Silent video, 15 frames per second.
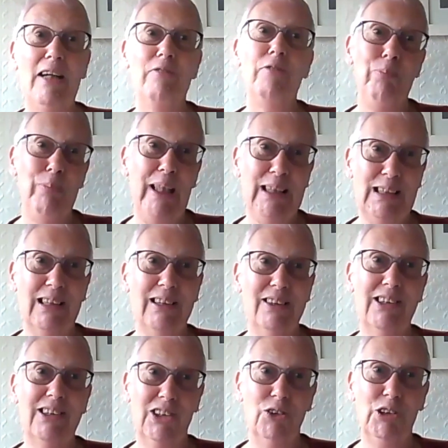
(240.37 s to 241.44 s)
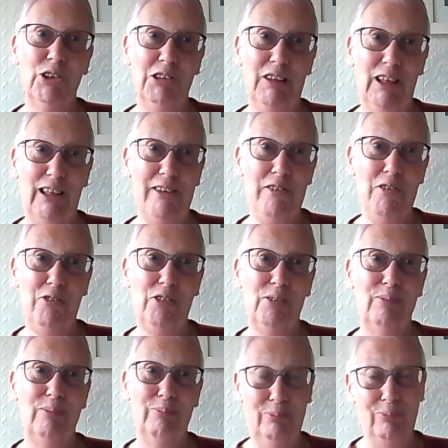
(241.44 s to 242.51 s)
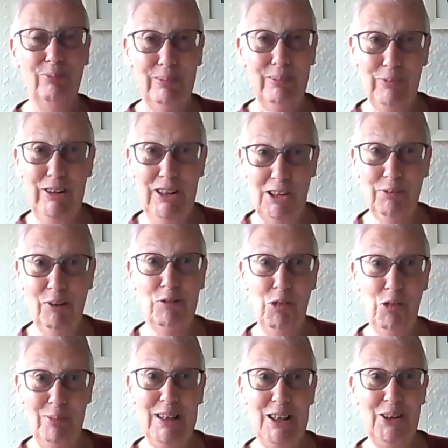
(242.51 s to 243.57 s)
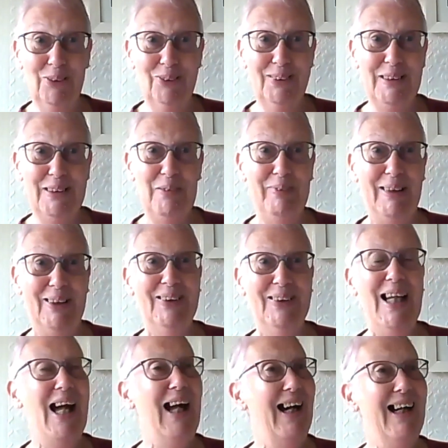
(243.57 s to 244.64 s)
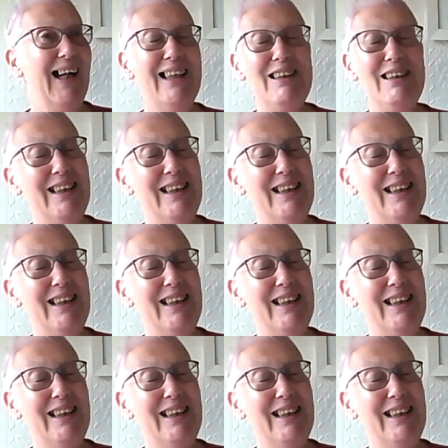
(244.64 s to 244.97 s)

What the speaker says: to have a better sort of life, which is what we've been talking about, I